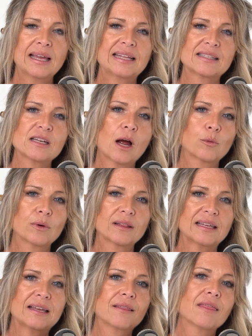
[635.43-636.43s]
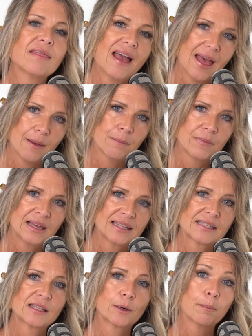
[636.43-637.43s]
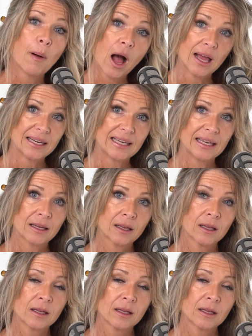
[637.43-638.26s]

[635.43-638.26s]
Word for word: It's not really them, it's their body